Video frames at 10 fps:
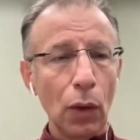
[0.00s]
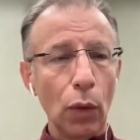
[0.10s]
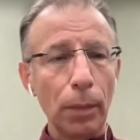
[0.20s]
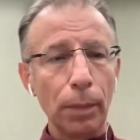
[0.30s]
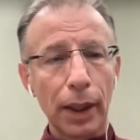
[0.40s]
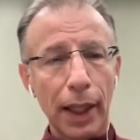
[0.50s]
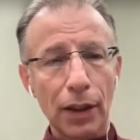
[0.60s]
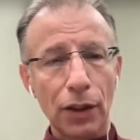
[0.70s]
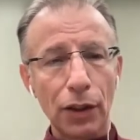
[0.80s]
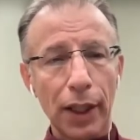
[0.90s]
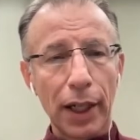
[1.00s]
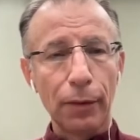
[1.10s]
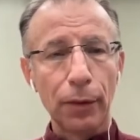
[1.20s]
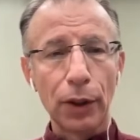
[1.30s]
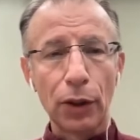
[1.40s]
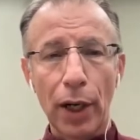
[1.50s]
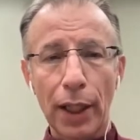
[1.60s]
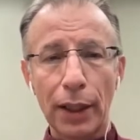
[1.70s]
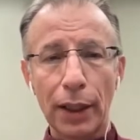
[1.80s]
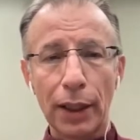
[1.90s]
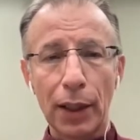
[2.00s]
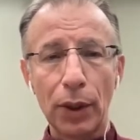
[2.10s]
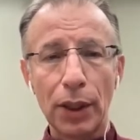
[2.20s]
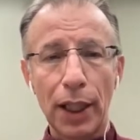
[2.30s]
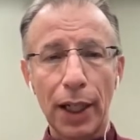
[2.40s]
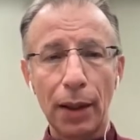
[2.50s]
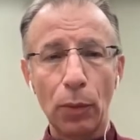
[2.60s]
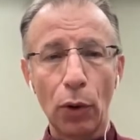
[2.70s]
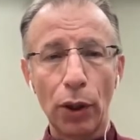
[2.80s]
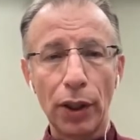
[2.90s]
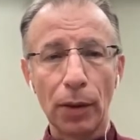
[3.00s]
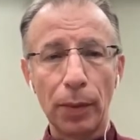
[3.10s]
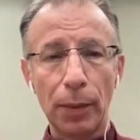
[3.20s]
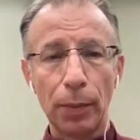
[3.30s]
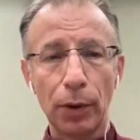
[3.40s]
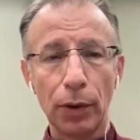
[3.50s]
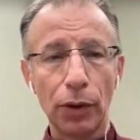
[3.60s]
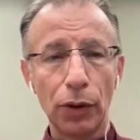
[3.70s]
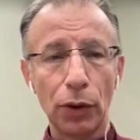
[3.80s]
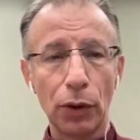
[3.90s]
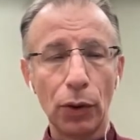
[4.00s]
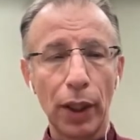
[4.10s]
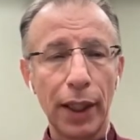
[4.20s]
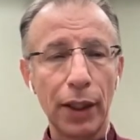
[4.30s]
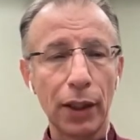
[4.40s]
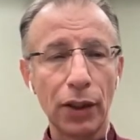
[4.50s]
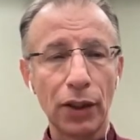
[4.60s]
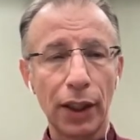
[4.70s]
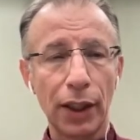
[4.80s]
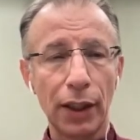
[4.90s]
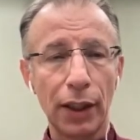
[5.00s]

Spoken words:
What plans do you have for attracting and retaining more young people to and in our city,